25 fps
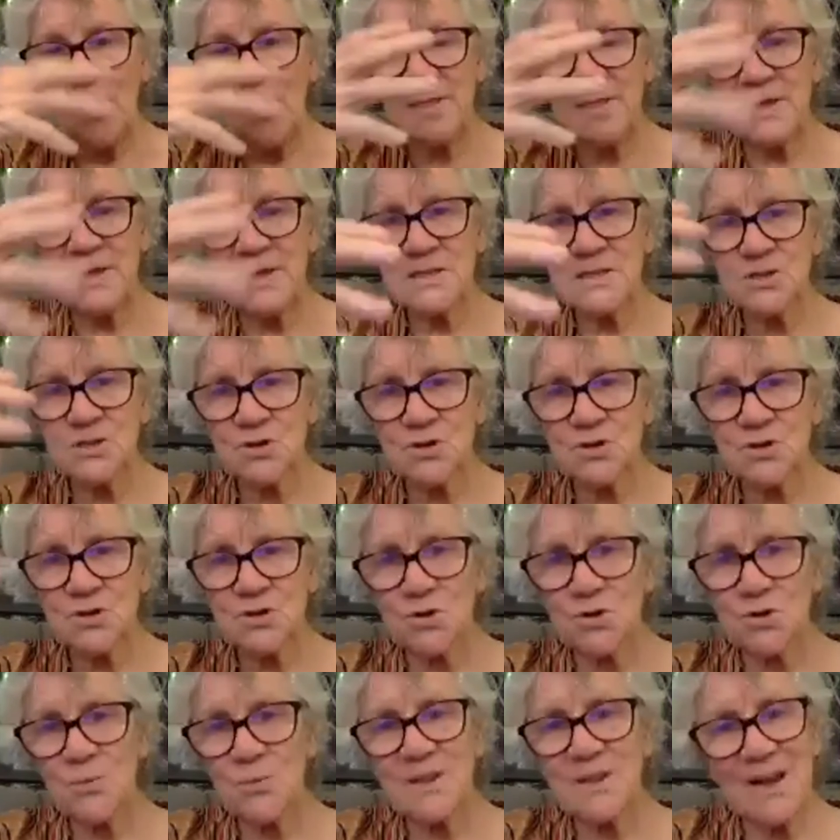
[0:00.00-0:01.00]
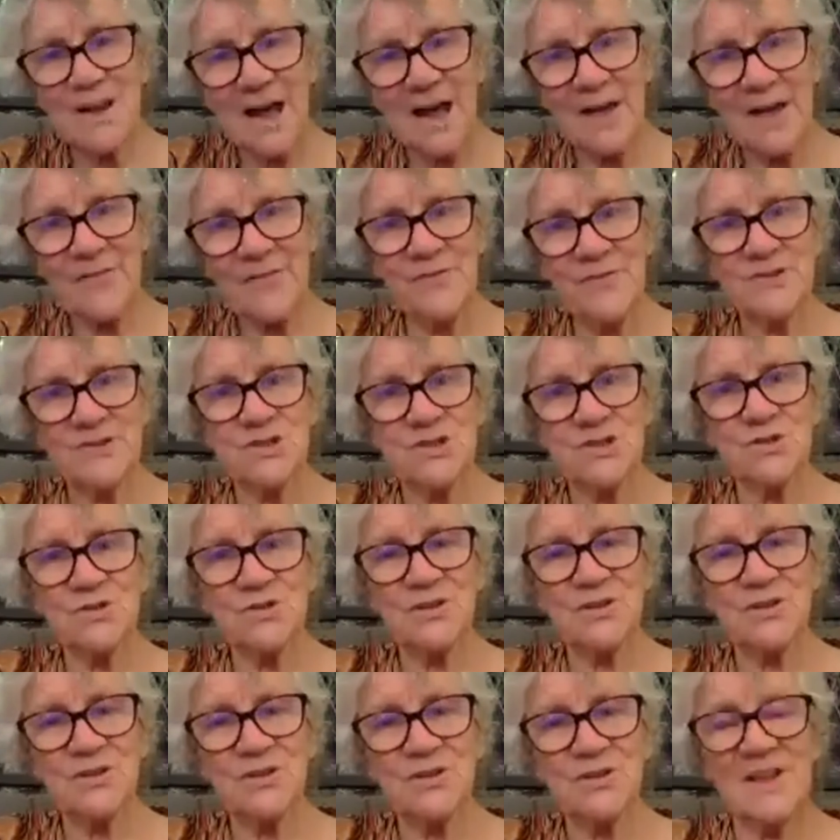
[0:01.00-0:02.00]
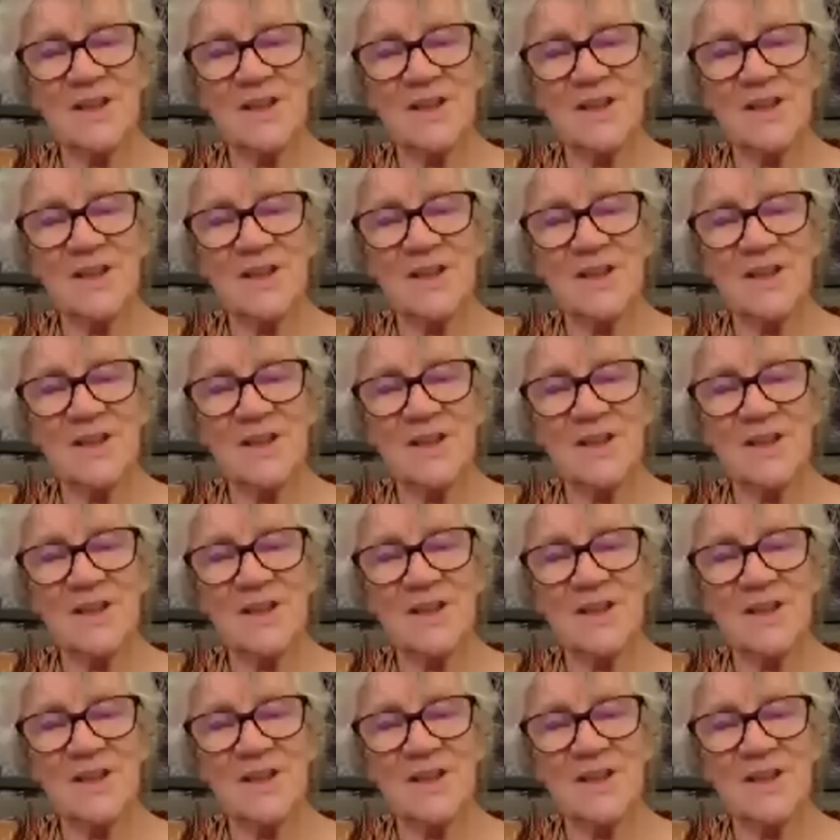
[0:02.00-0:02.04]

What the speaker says: there's trauma in the life of children,